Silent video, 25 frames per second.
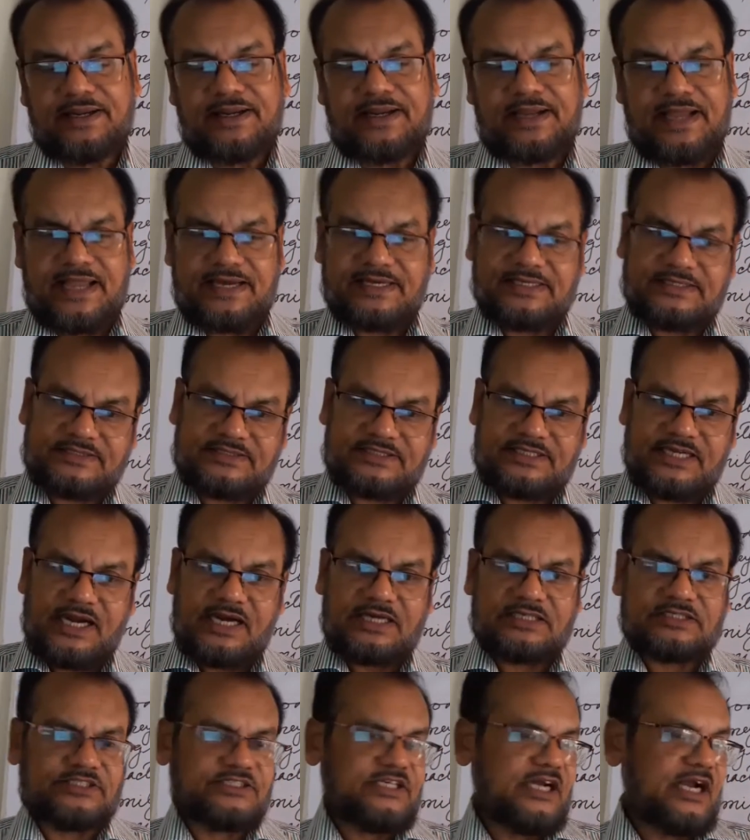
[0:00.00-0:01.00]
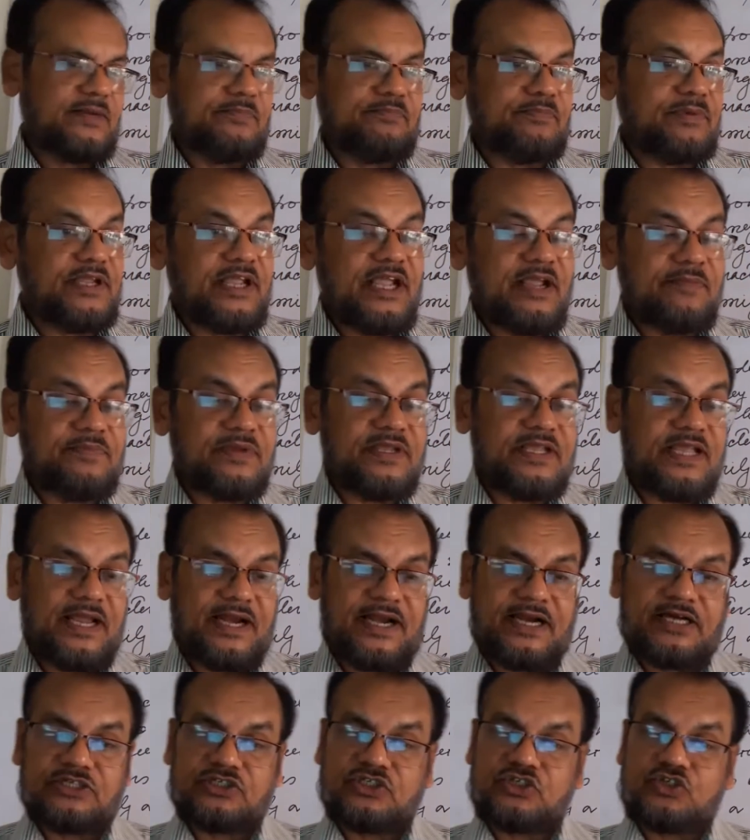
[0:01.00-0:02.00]
characters and behavior
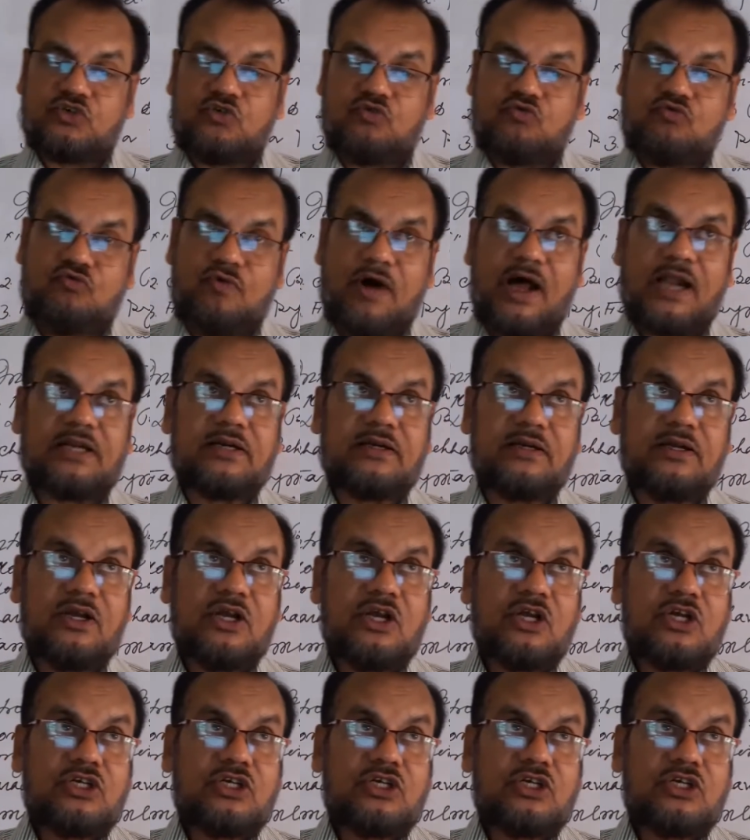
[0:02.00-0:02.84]
and so on.